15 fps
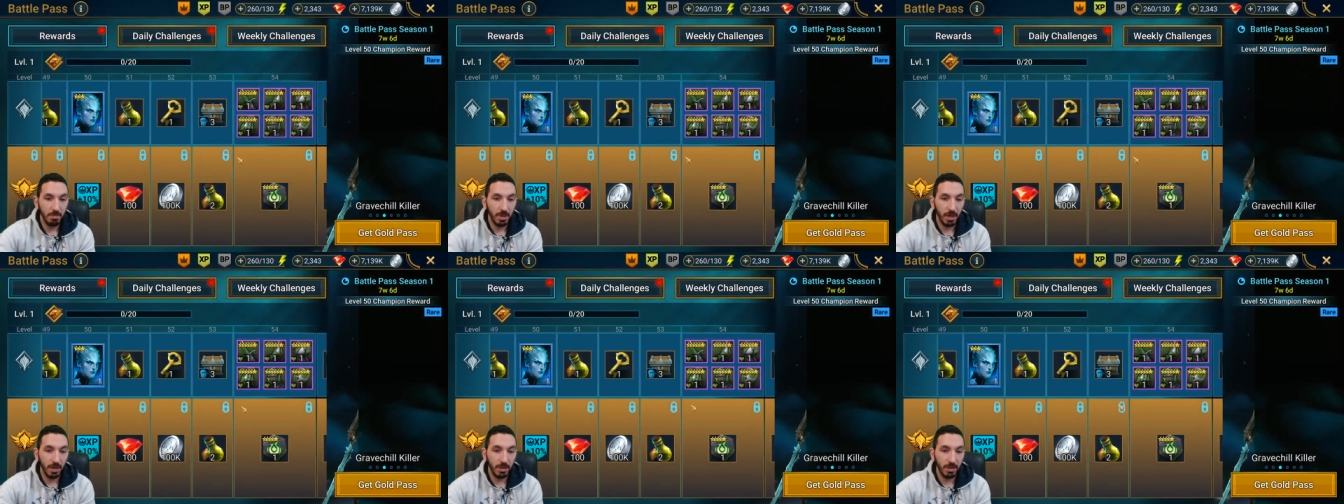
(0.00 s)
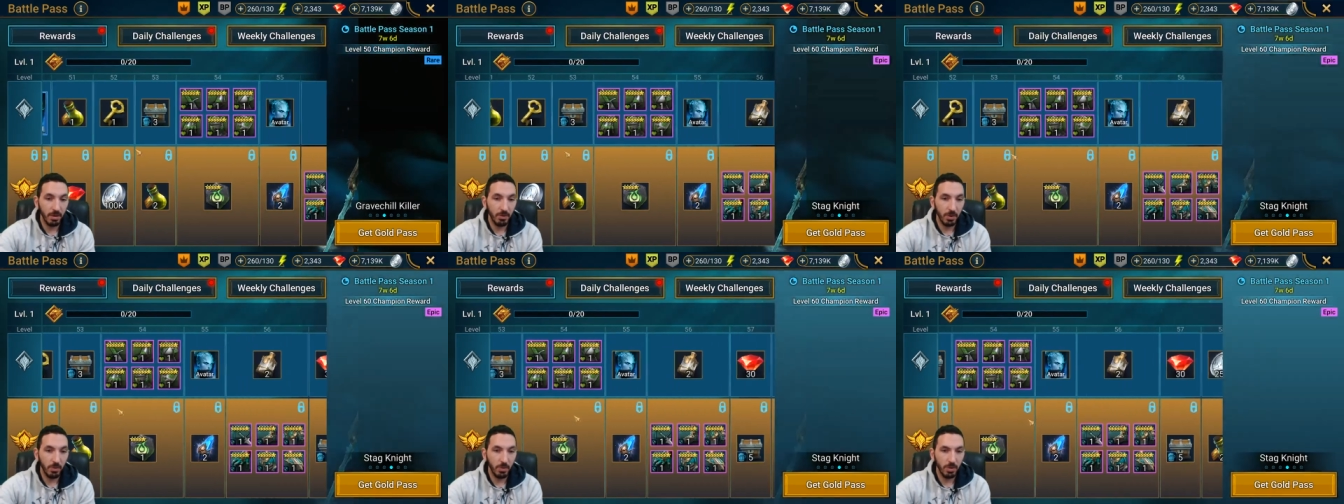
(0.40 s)
But the
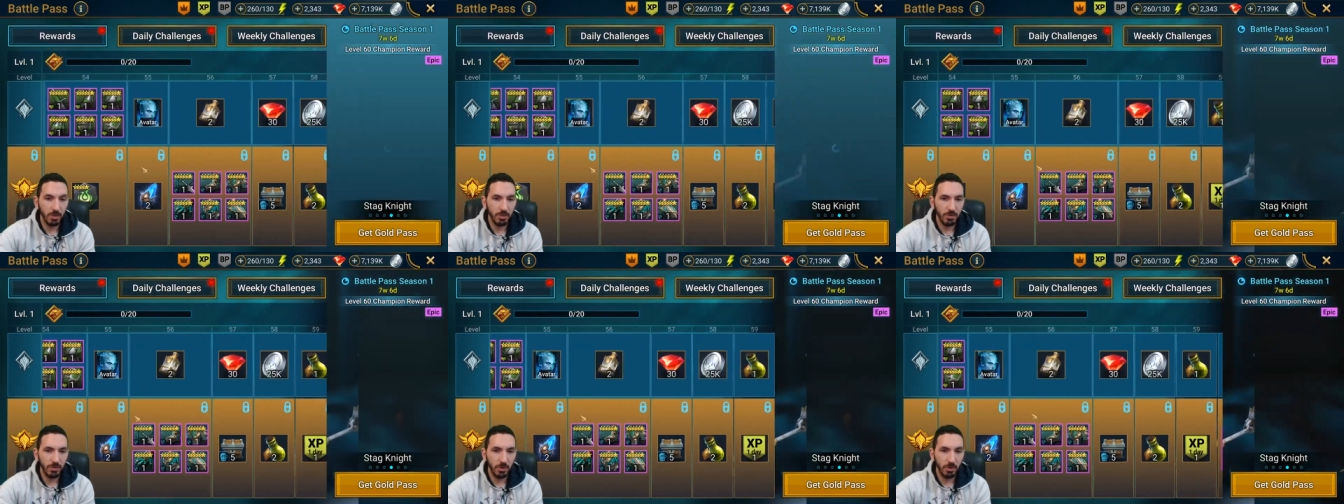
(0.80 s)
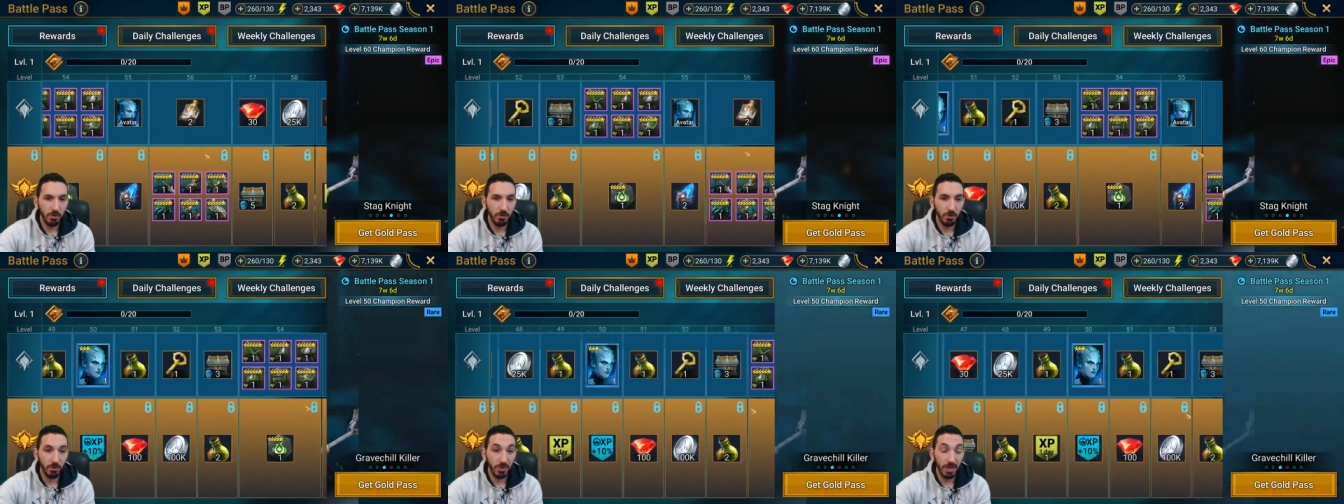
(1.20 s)
rewards overall
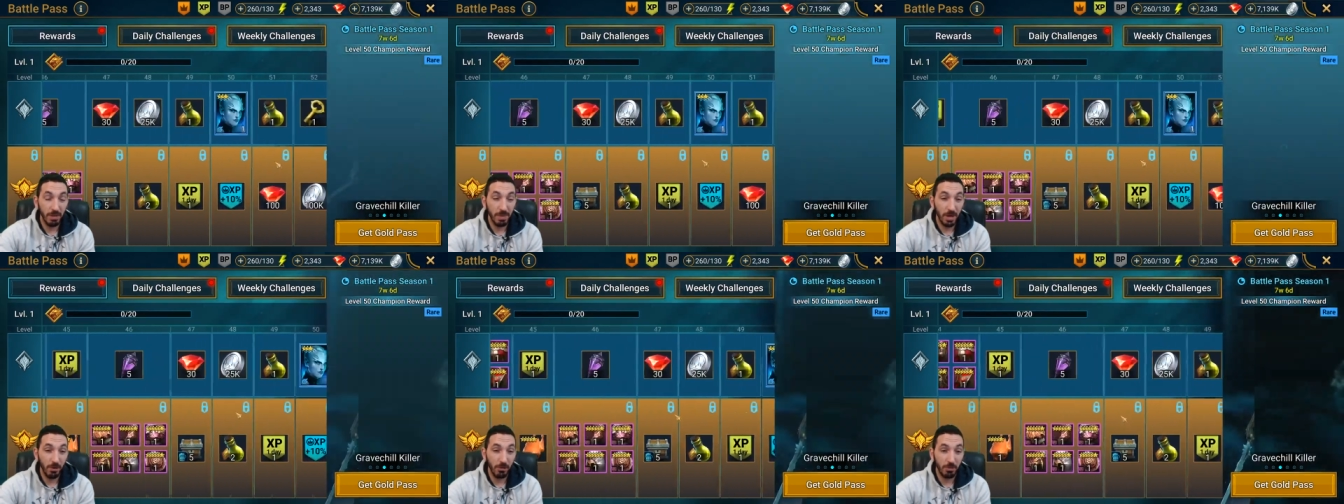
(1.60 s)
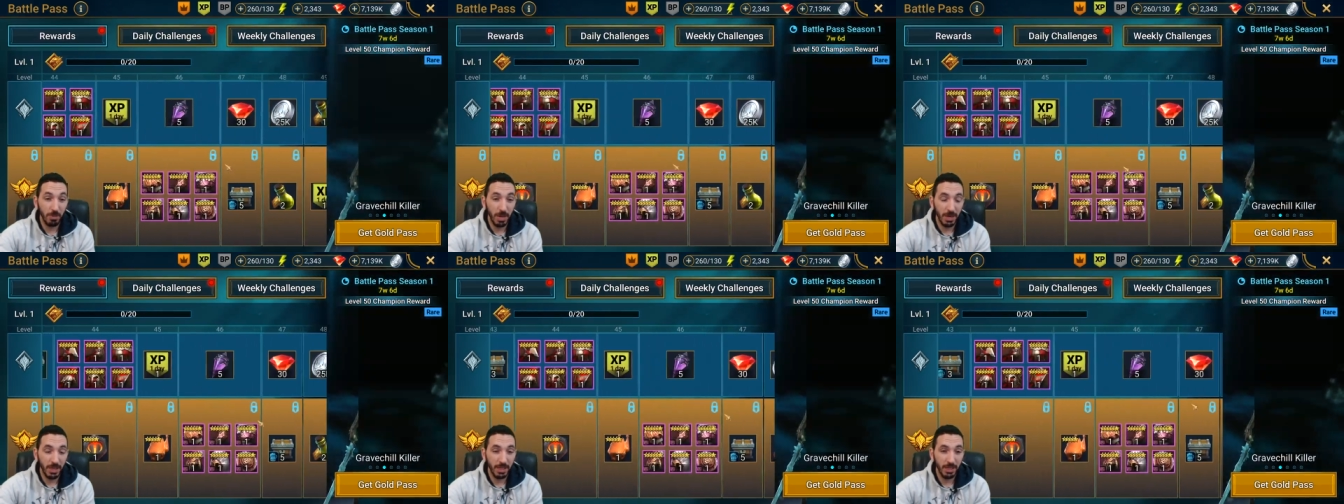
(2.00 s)
for the amount of
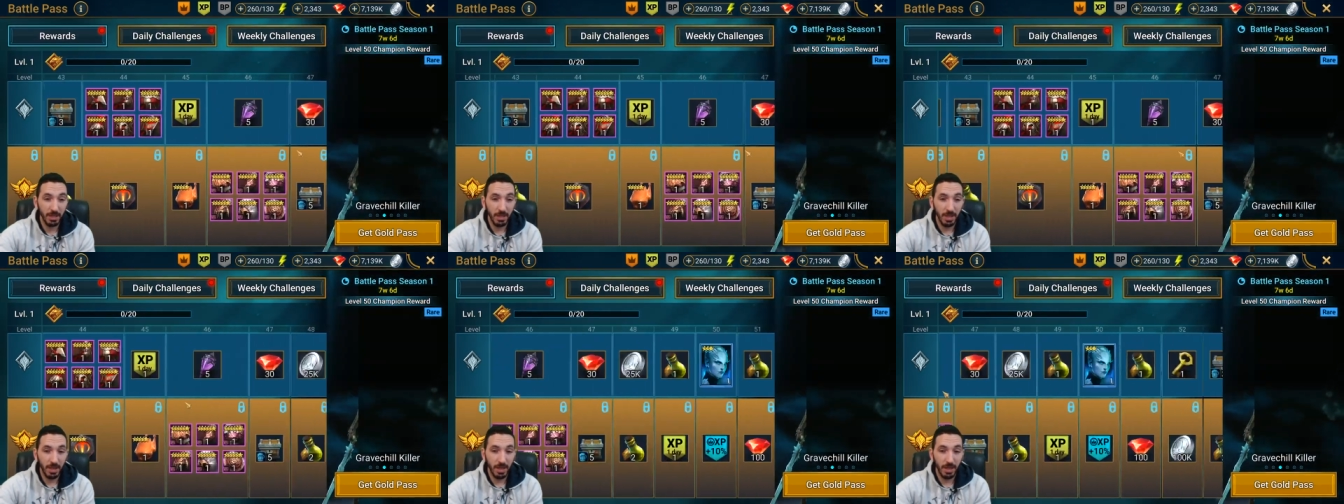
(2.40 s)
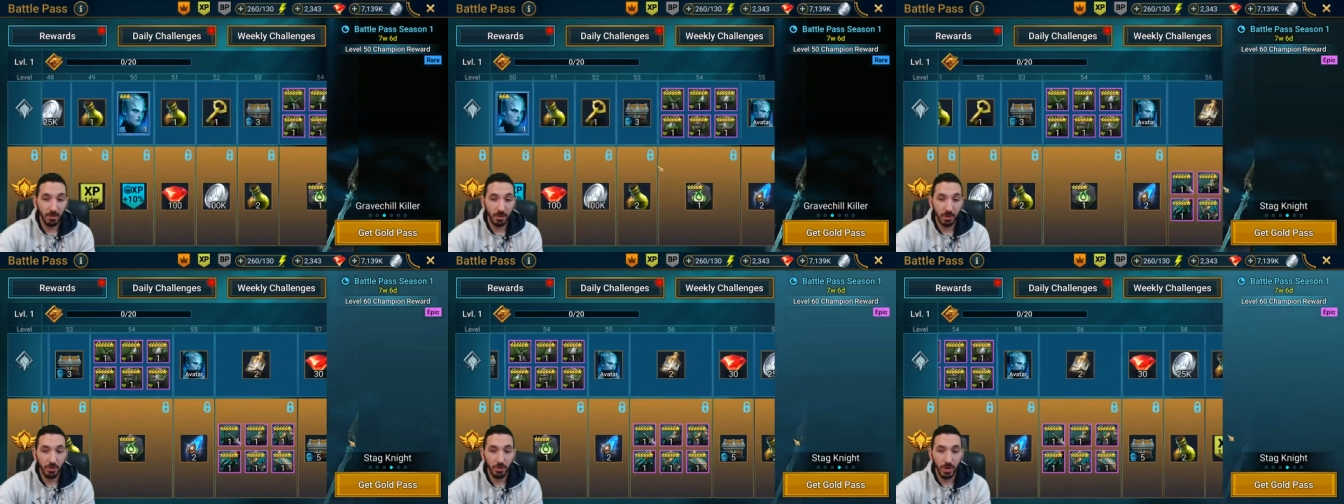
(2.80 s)
money
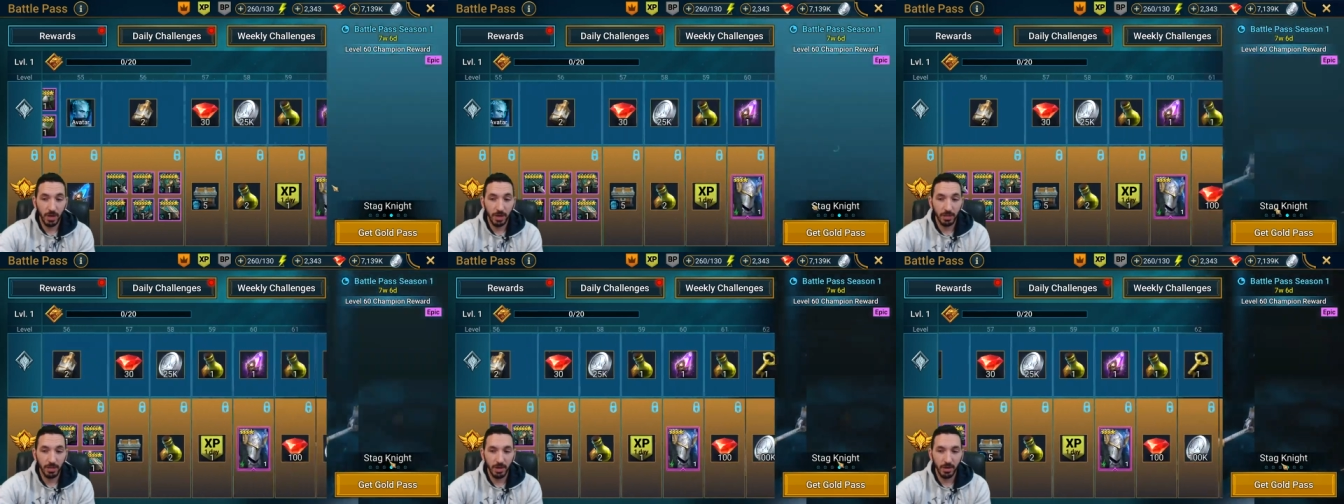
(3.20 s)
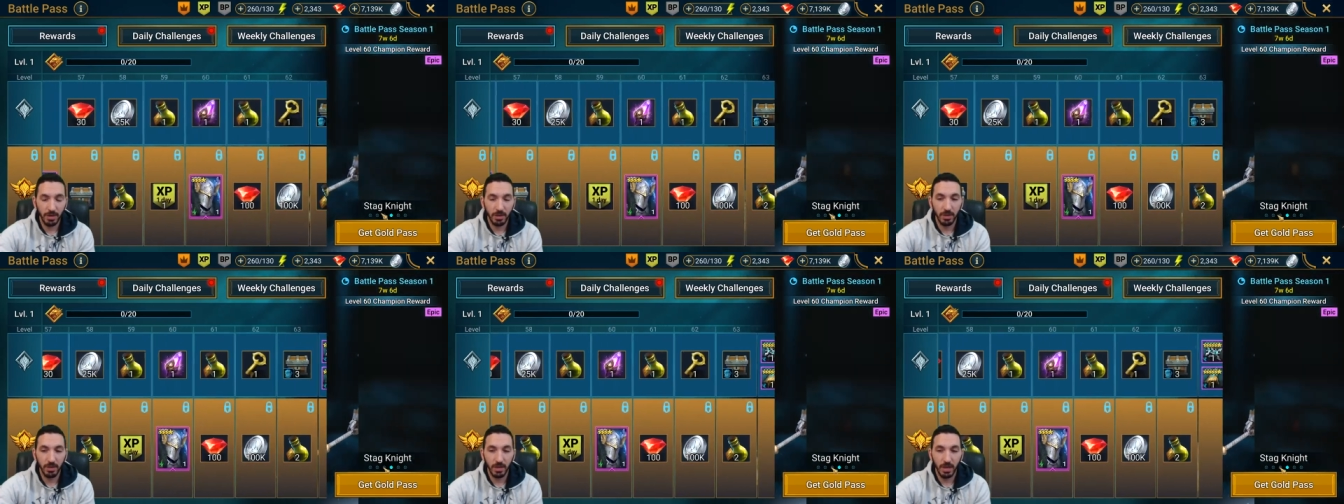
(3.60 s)
required are
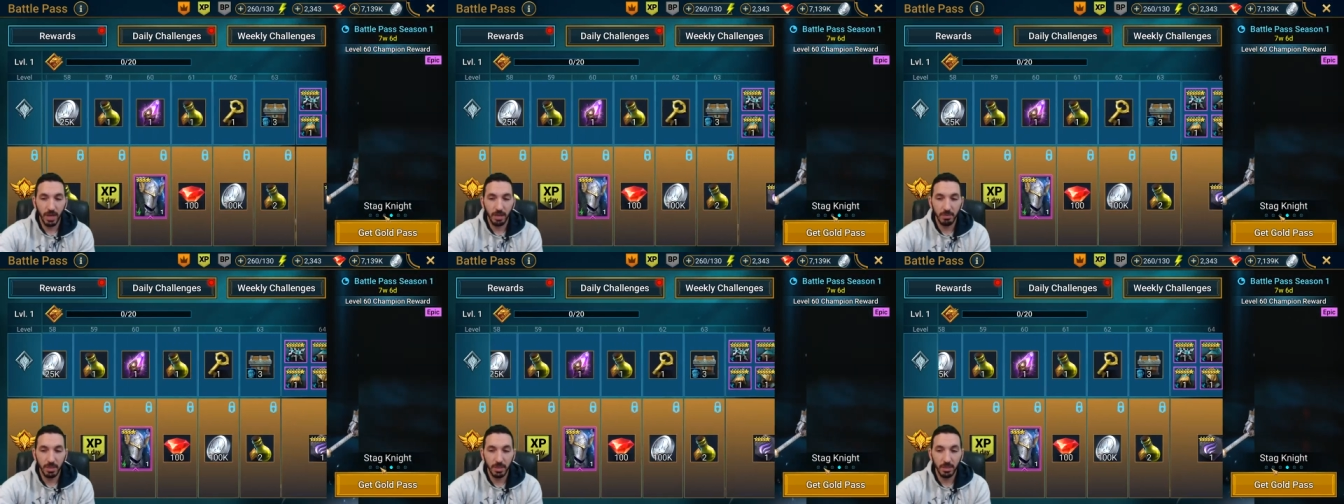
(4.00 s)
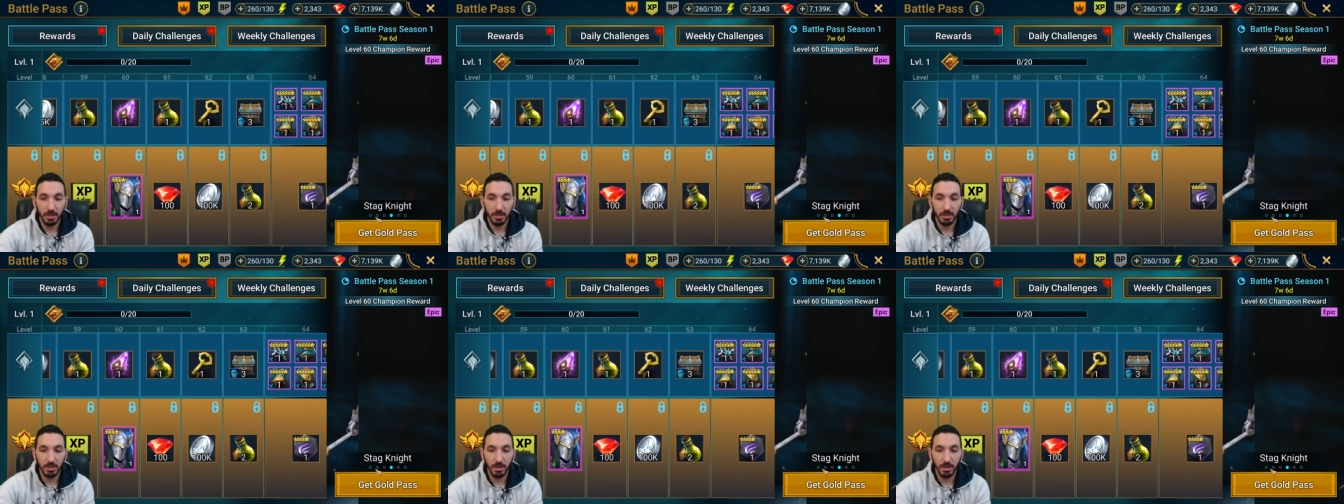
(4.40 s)
good. I mean,